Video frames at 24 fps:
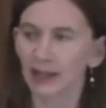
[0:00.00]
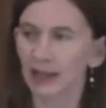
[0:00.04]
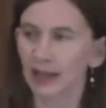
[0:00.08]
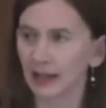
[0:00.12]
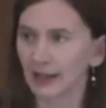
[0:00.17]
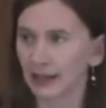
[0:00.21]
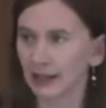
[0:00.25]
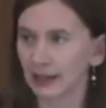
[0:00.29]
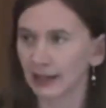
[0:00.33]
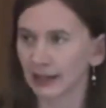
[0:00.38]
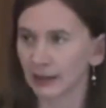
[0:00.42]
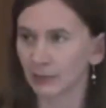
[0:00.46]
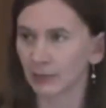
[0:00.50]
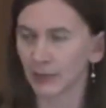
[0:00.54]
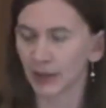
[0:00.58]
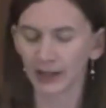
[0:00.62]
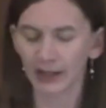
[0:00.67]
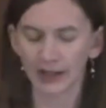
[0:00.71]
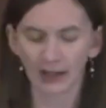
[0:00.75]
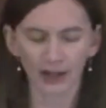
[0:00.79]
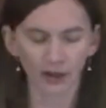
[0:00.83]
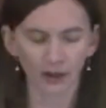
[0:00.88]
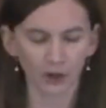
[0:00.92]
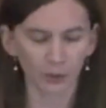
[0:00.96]
in it
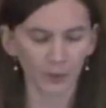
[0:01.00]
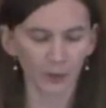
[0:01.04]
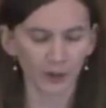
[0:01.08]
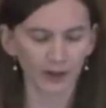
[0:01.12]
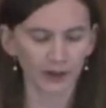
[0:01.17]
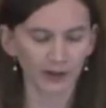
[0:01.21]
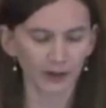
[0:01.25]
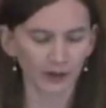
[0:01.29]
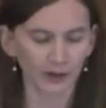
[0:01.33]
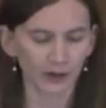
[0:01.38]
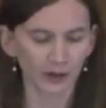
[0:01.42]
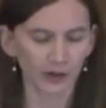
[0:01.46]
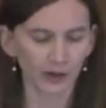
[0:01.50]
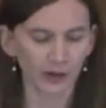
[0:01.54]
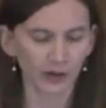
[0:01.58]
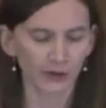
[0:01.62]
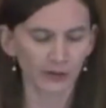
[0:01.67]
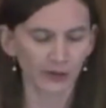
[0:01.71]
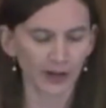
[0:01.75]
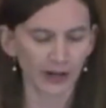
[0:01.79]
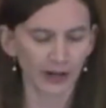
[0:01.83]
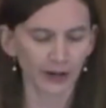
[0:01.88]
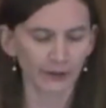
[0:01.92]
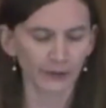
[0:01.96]
might help another
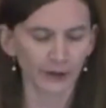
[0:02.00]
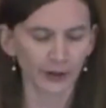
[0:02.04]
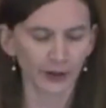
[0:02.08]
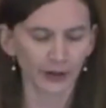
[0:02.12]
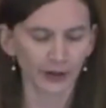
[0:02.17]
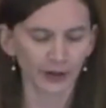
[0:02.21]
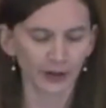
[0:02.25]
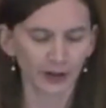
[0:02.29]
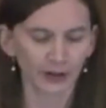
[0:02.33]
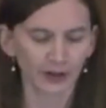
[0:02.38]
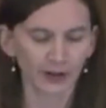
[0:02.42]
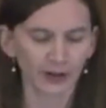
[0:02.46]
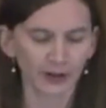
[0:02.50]
survivor.